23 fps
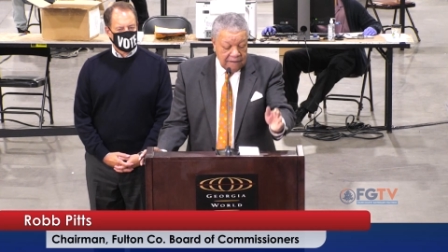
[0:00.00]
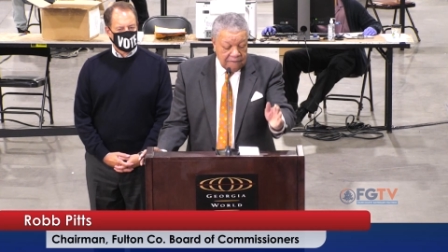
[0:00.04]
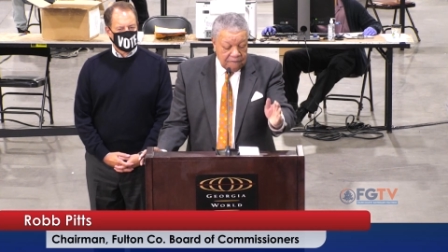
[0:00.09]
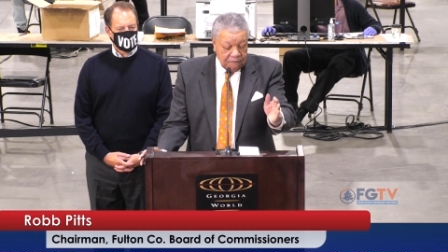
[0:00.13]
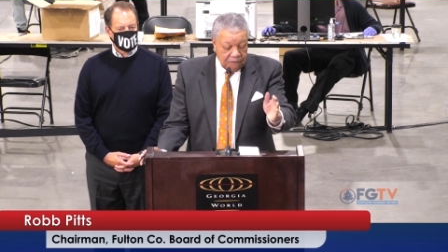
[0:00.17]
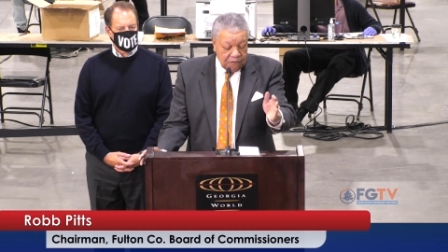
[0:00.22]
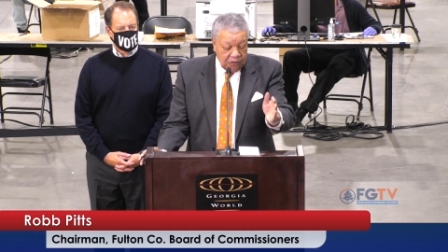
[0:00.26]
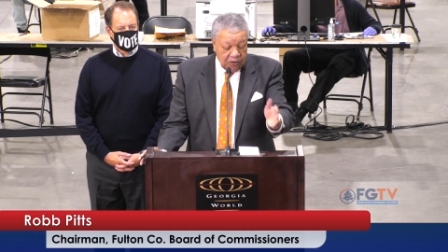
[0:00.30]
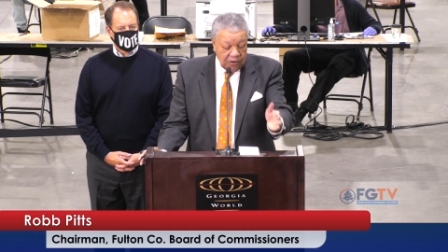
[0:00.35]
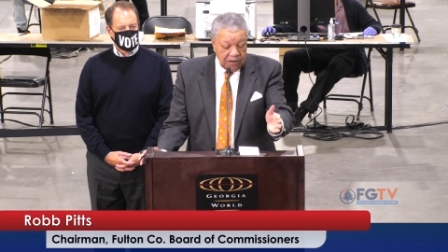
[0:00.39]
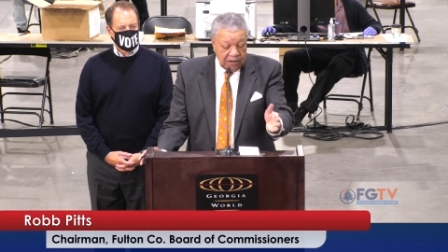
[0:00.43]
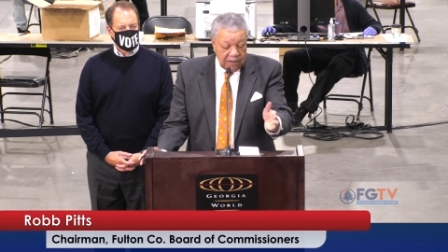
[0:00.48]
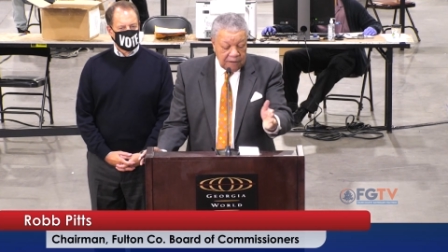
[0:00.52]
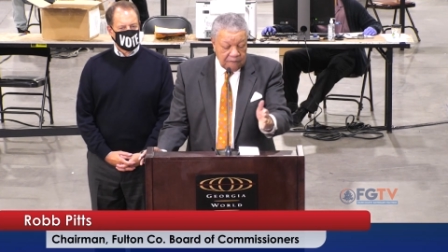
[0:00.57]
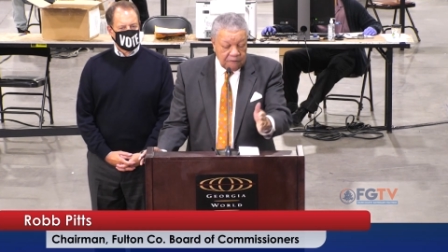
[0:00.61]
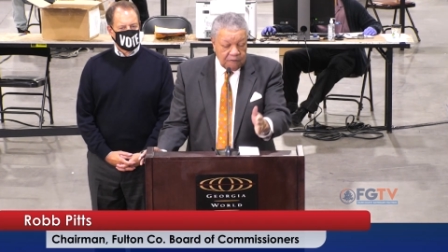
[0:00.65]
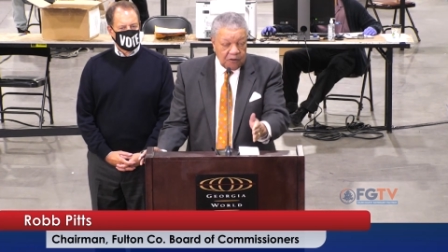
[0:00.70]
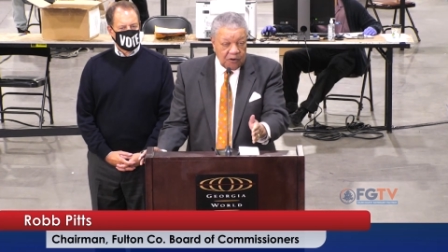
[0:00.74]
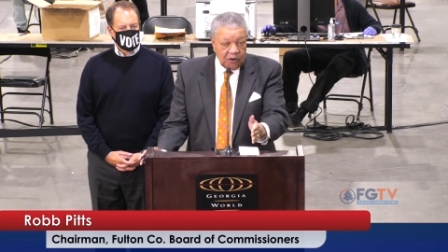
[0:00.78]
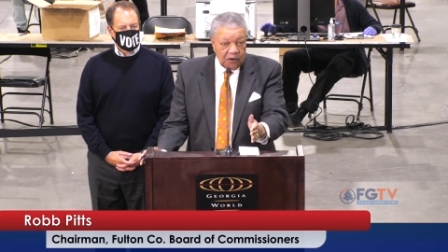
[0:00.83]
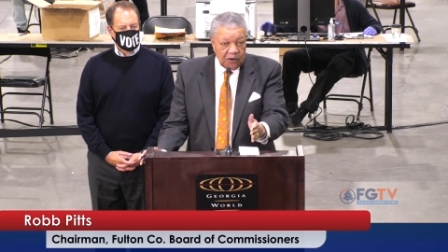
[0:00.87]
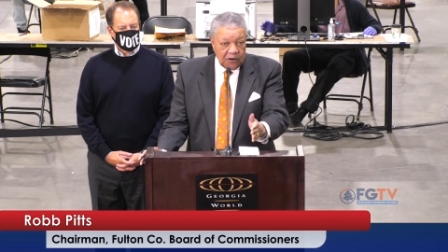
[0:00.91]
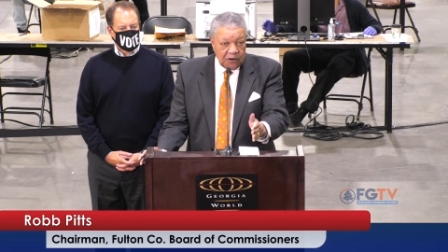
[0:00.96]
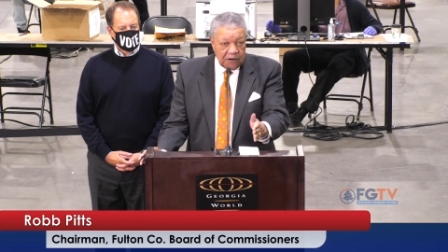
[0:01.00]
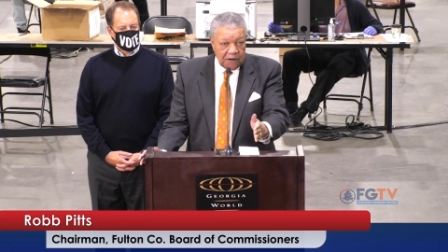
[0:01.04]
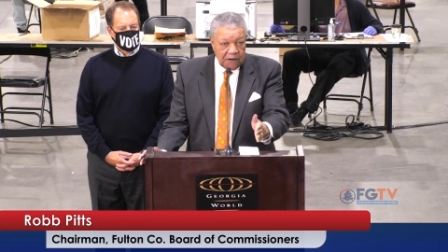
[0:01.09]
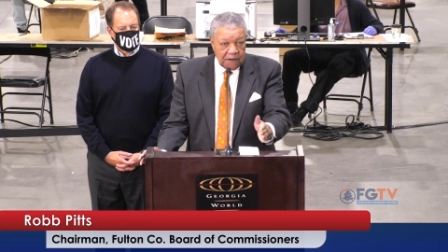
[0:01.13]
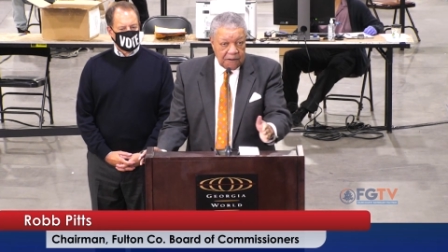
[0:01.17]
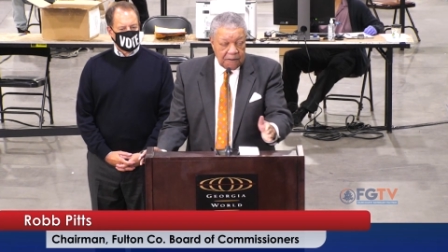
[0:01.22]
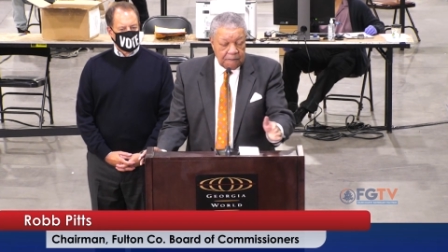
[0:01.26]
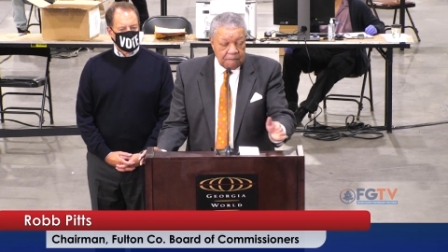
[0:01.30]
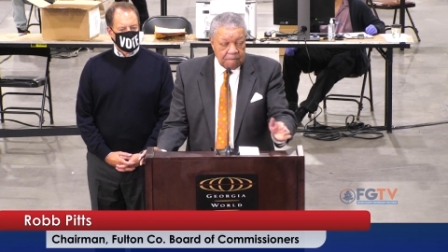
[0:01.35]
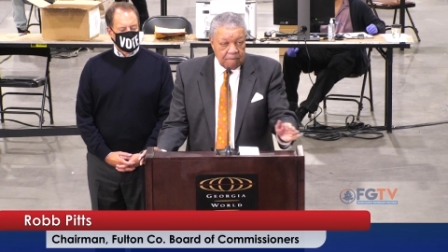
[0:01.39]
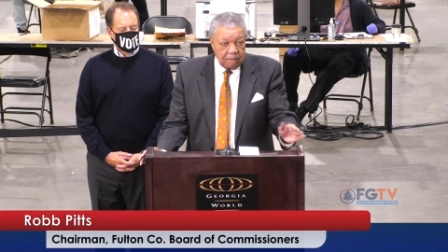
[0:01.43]
and
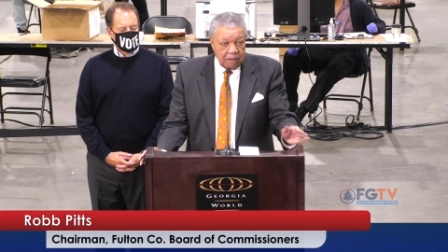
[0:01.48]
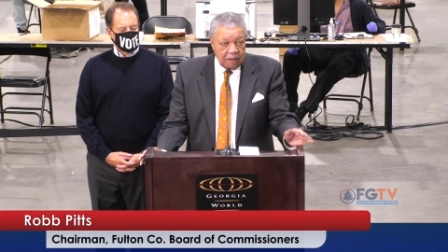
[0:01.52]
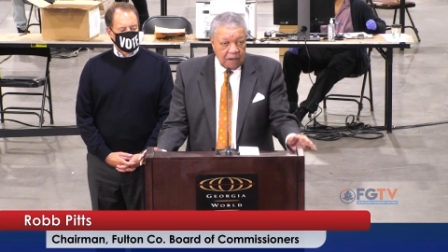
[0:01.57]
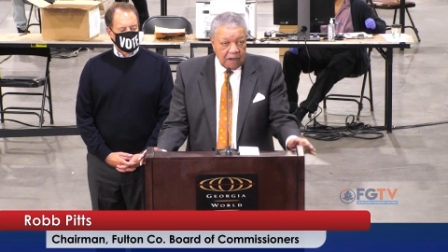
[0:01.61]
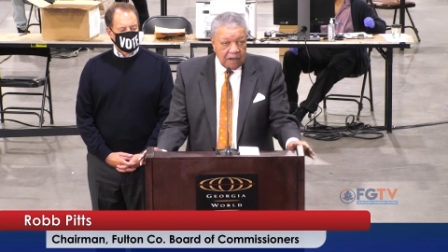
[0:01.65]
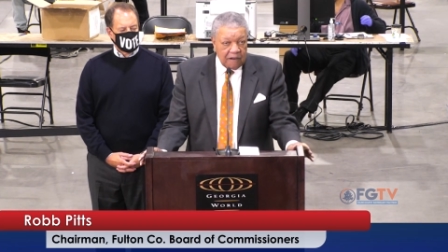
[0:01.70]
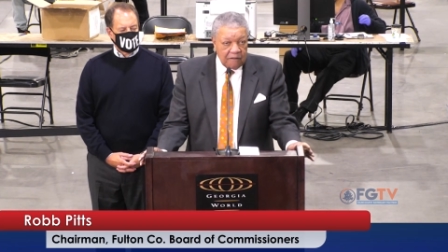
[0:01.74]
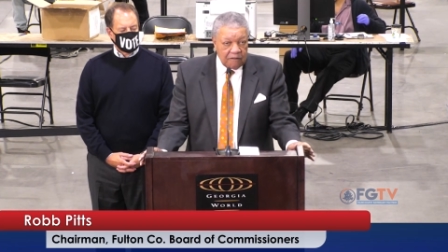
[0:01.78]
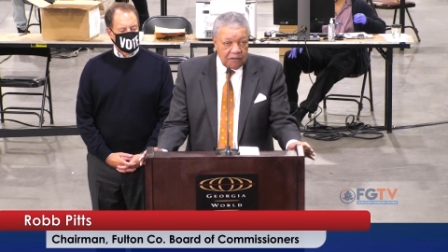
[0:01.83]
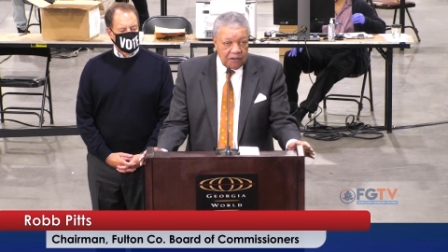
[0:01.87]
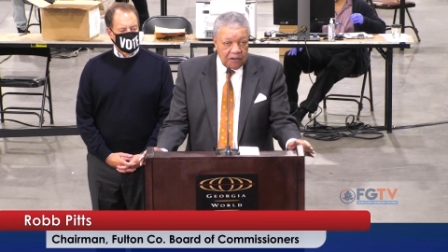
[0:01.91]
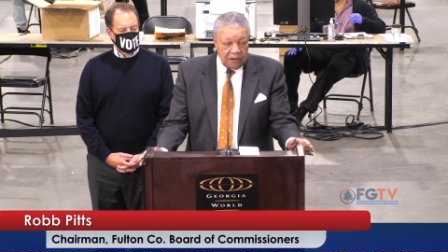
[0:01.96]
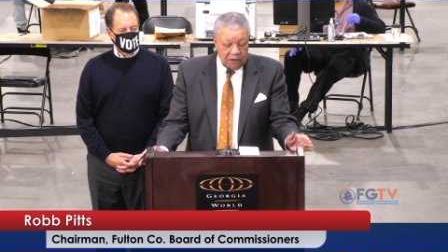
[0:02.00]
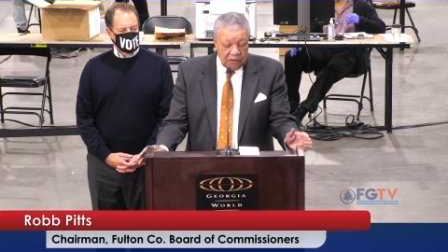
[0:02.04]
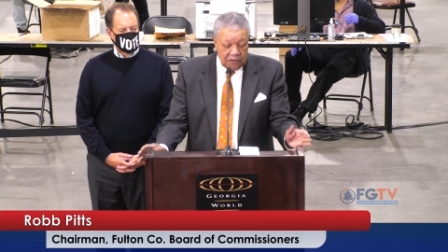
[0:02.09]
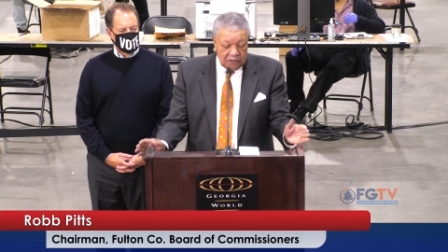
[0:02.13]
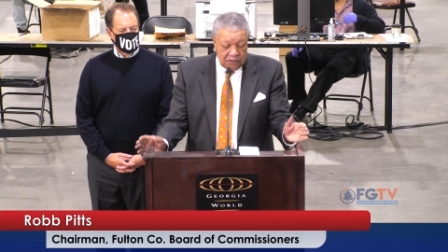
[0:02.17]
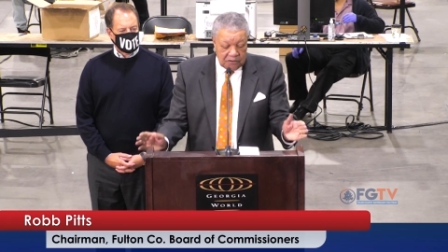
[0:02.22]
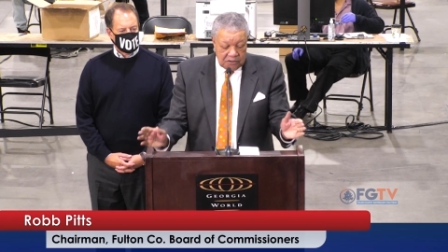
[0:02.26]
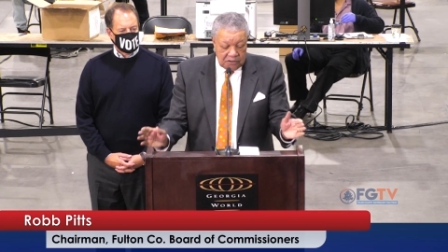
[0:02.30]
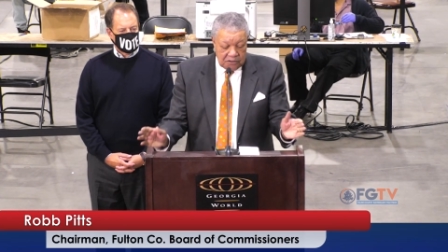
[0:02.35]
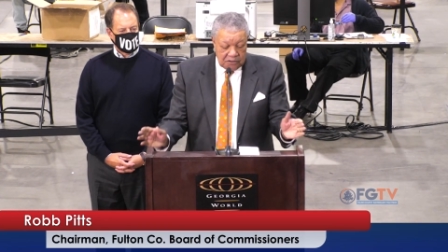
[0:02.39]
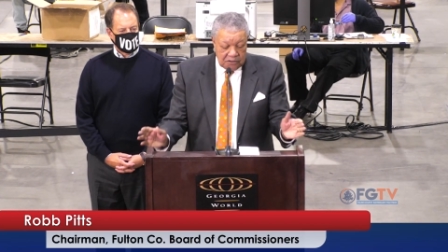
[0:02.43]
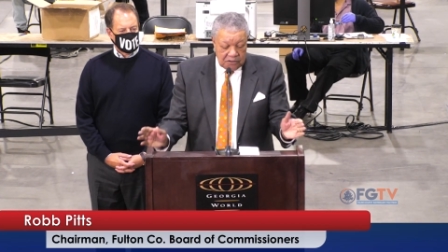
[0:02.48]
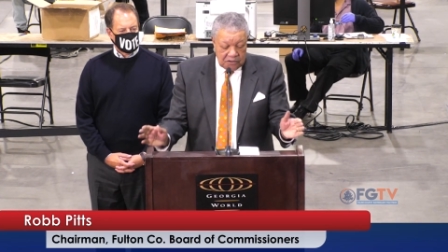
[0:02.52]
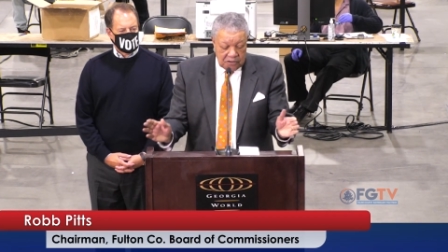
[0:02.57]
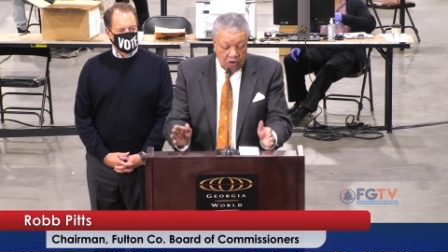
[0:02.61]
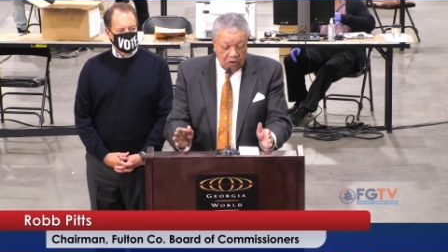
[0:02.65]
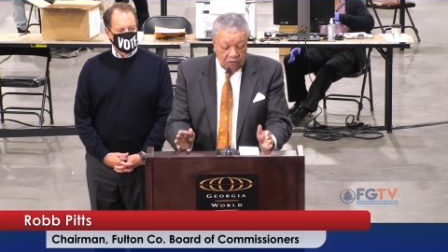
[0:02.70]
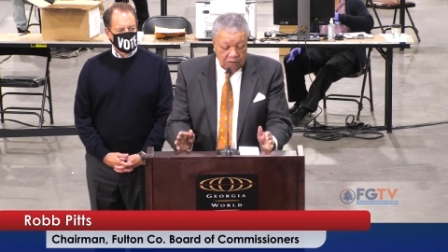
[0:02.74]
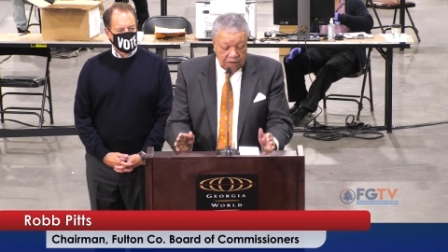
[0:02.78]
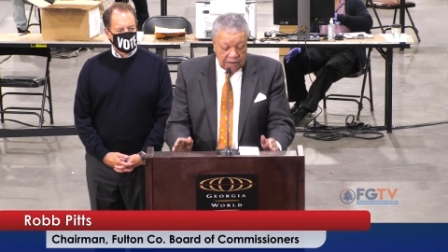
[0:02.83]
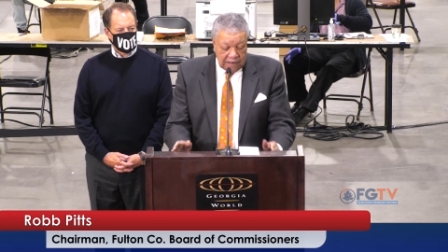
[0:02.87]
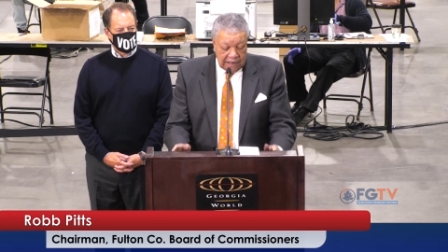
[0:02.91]
44 of those
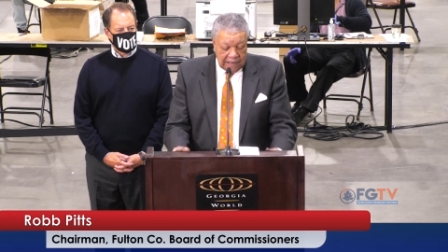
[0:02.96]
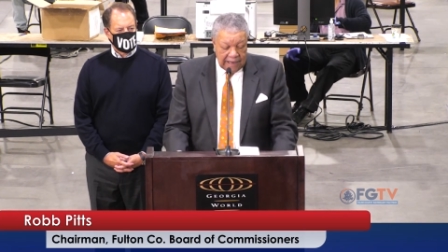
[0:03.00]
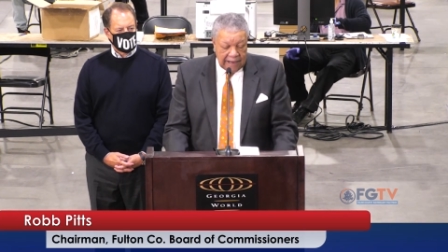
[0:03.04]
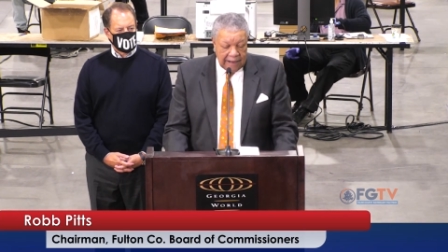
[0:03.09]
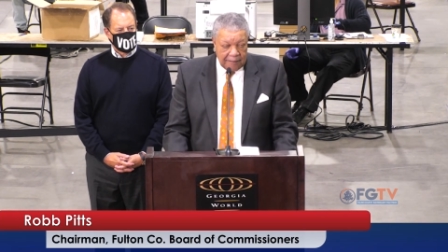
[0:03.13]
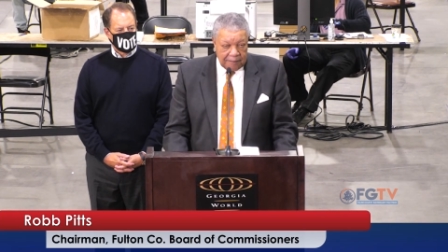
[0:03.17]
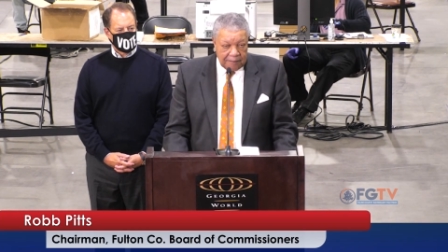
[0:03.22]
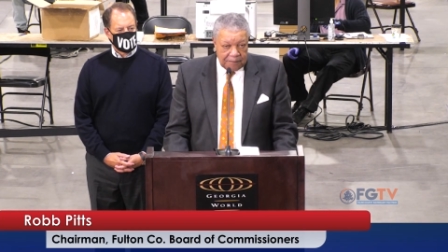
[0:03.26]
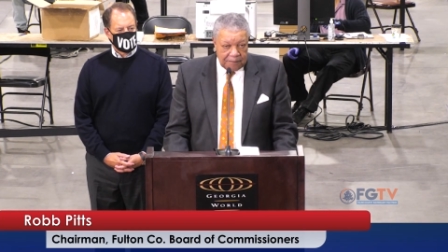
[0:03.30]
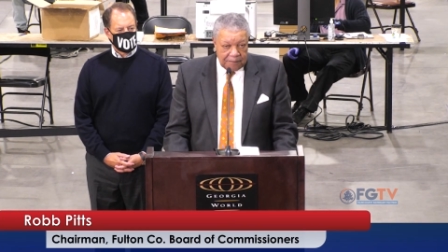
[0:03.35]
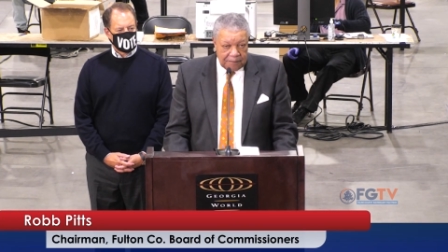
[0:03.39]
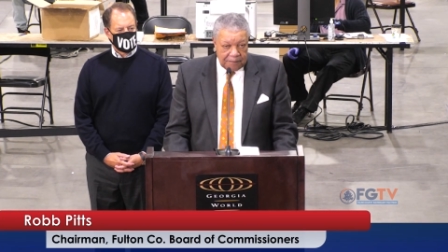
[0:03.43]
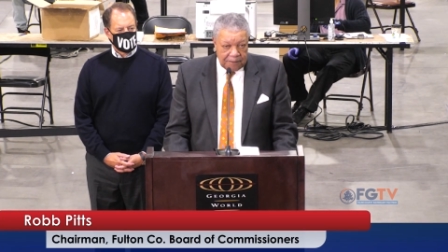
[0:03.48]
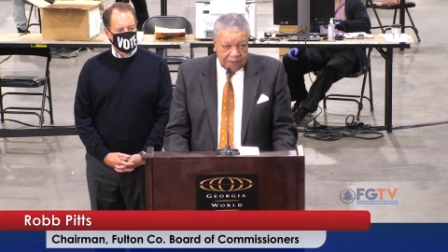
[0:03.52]
overlap.